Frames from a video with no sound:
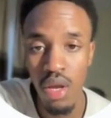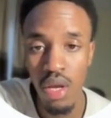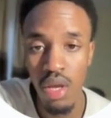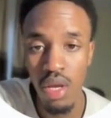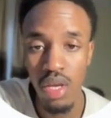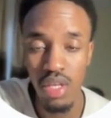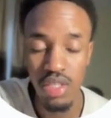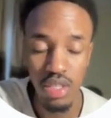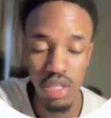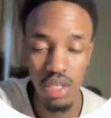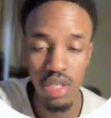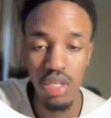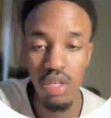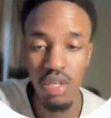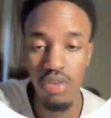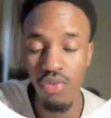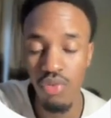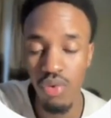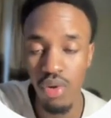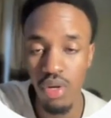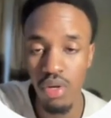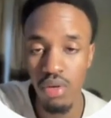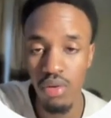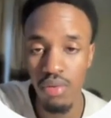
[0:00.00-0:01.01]
it's
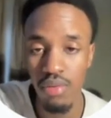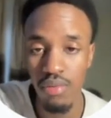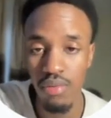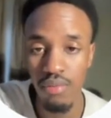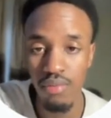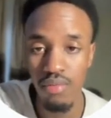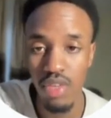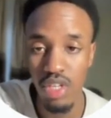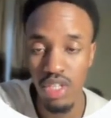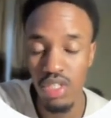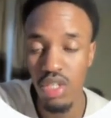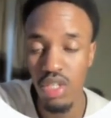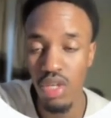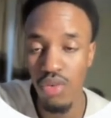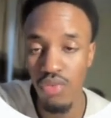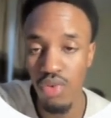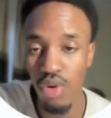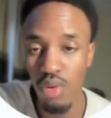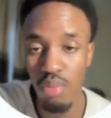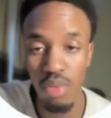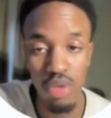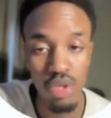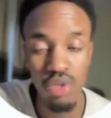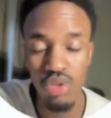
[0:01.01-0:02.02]
different,
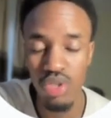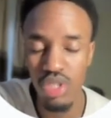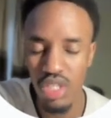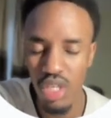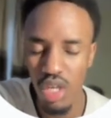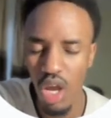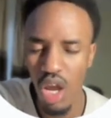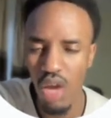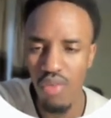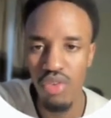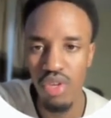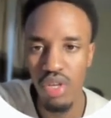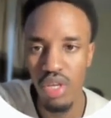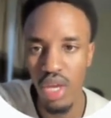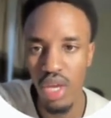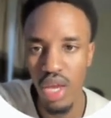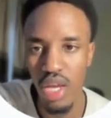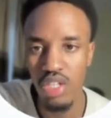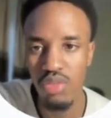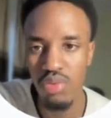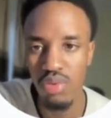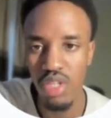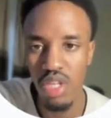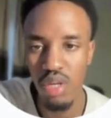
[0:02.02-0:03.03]
but you still have to
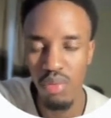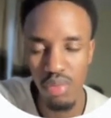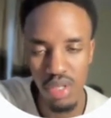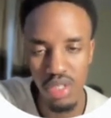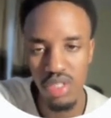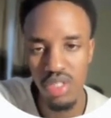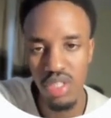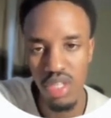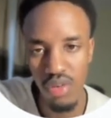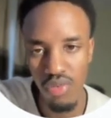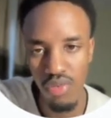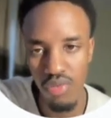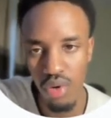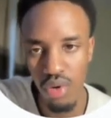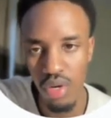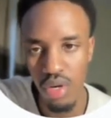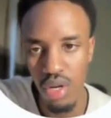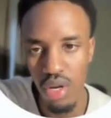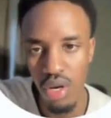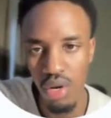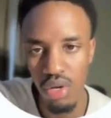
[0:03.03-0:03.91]
engage with them, but it's different.